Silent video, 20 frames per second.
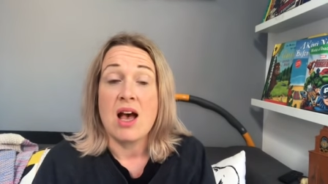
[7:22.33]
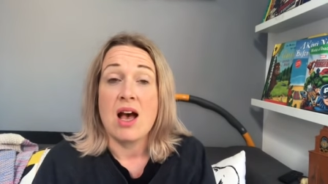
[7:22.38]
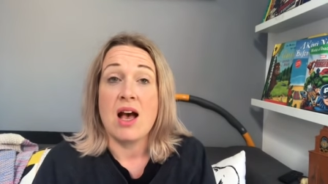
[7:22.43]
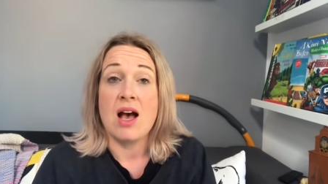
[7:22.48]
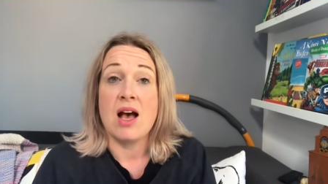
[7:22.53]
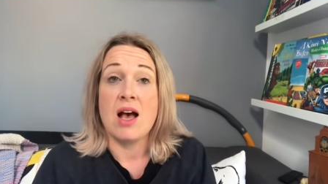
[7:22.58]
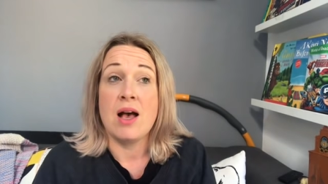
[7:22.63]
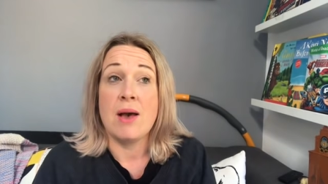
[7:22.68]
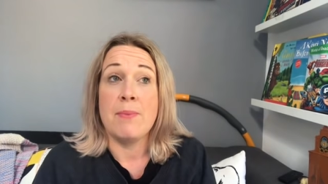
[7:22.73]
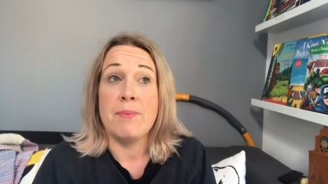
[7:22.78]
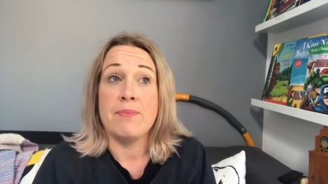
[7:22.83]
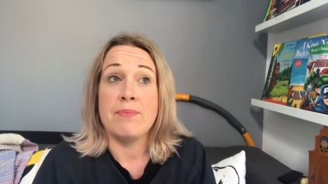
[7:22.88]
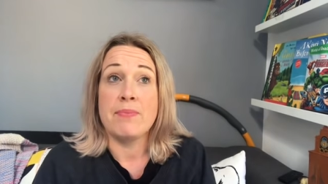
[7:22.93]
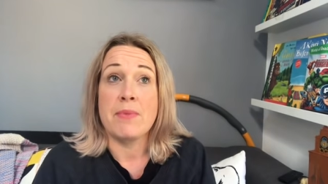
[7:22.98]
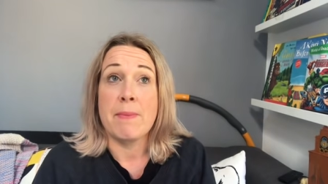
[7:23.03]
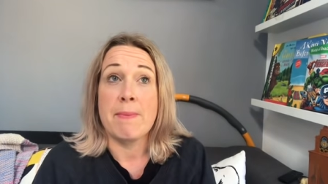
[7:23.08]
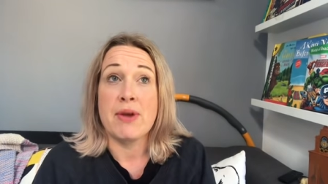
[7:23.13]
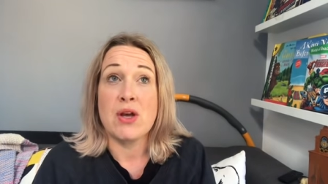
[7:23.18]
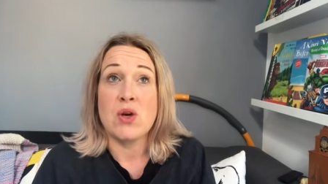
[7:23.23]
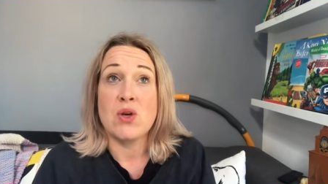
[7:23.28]
um,
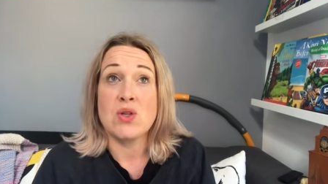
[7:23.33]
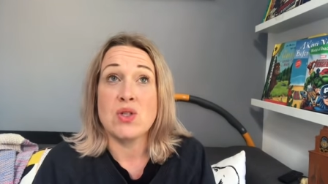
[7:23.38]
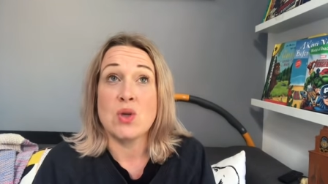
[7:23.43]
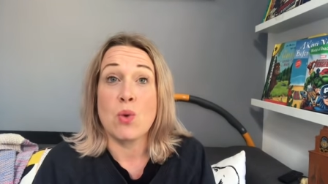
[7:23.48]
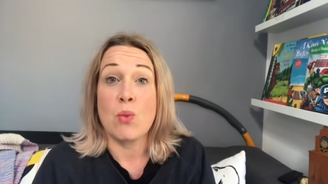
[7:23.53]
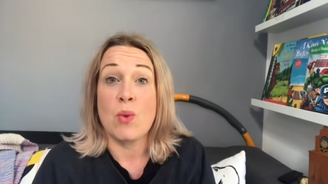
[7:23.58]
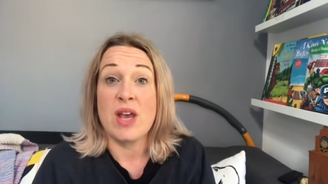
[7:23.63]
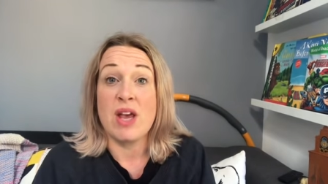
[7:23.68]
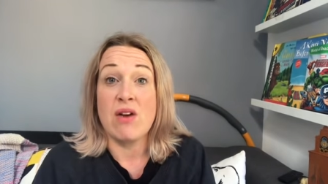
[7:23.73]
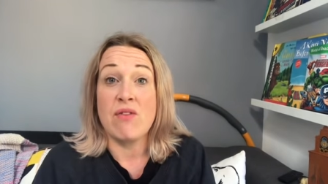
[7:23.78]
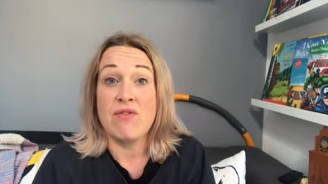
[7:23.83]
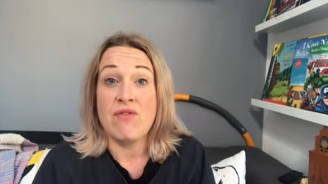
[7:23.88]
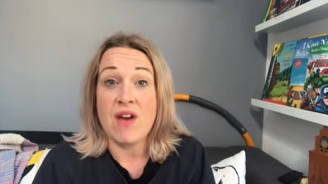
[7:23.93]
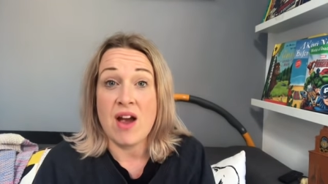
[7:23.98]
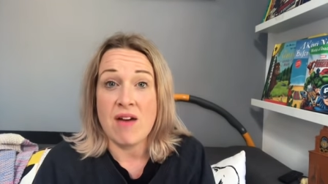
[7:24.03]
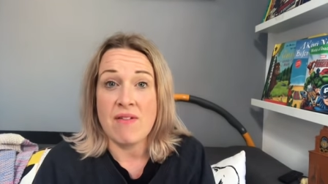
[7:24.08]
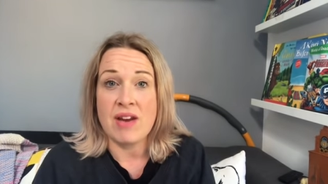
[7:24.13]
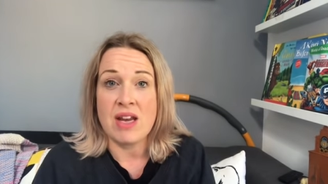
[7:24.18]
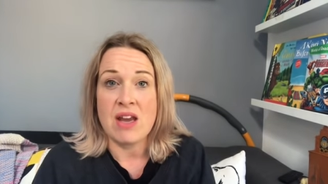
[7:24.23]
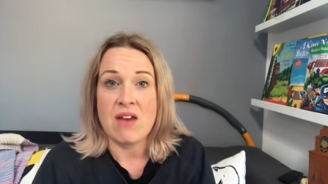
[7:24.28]
because we are
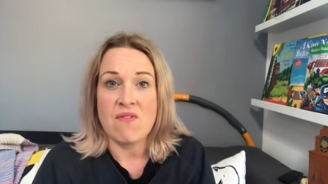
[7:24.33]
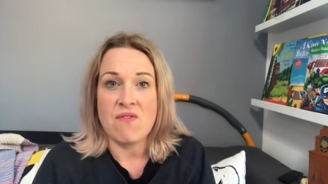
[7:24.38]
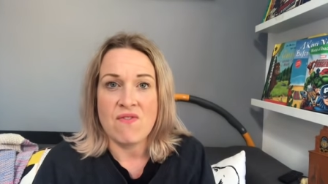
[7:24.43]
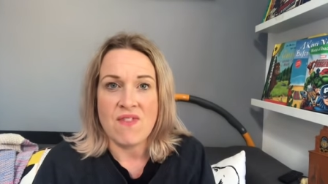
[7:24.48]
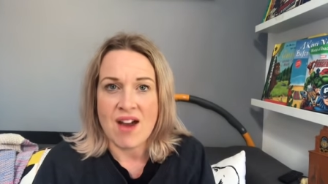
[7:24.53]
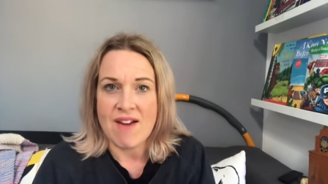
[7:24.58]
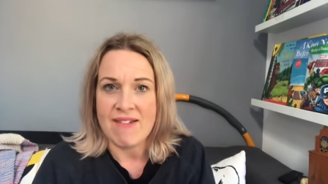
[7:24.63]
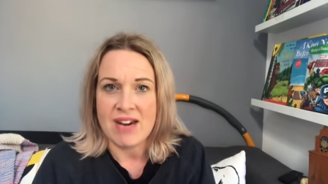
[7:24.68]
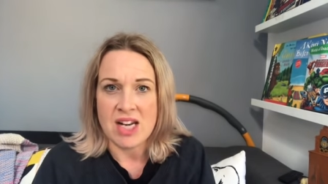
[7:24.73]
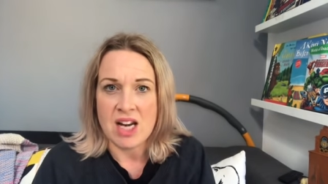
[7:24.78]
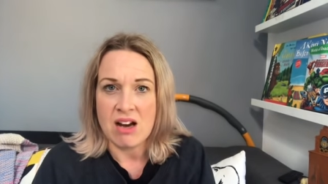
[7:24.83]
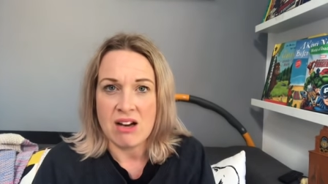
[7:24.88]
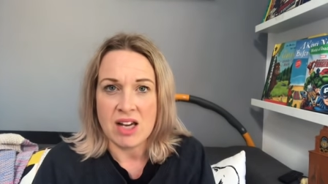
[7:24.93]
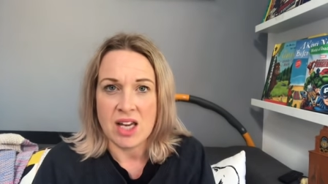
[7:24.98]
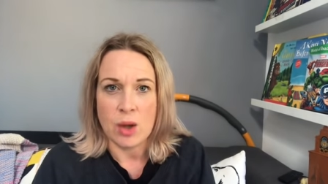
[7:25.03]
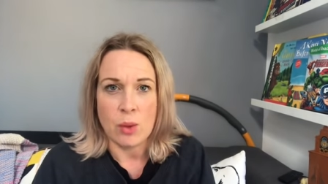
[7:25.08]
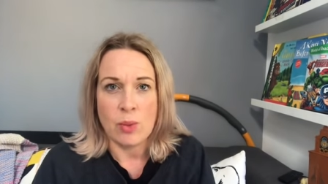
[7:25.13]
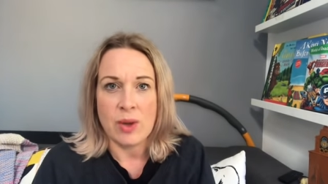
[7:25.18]
very, very lucky.